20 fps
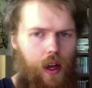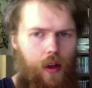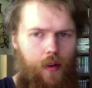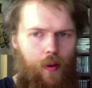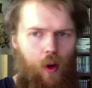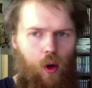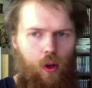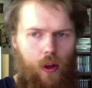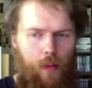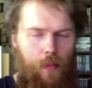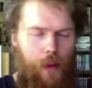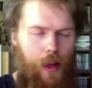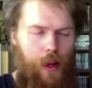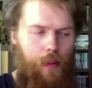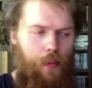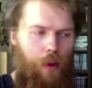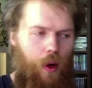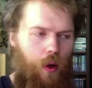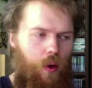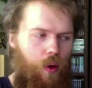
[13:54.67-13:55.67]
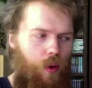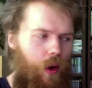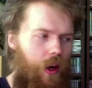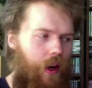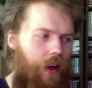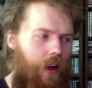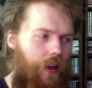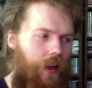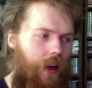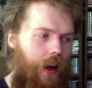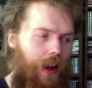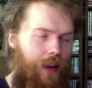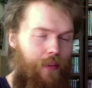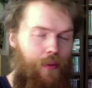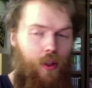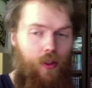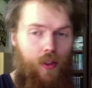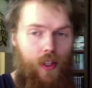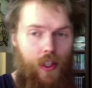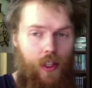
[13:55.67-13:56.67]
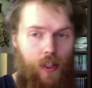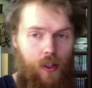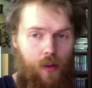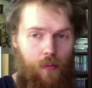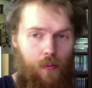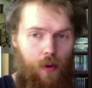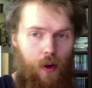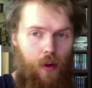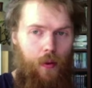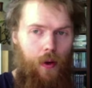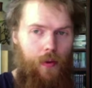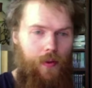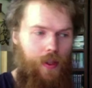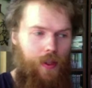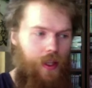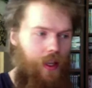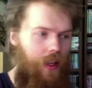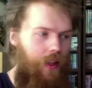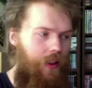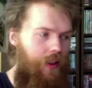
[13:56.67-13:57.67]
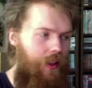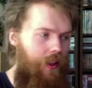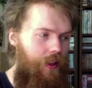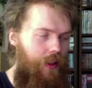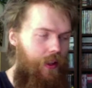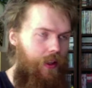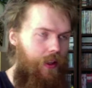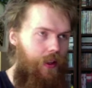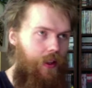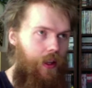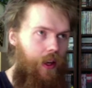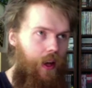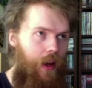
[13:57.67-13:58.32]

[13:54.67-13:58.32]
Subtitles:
other people who are claiming to see some problems in it, in that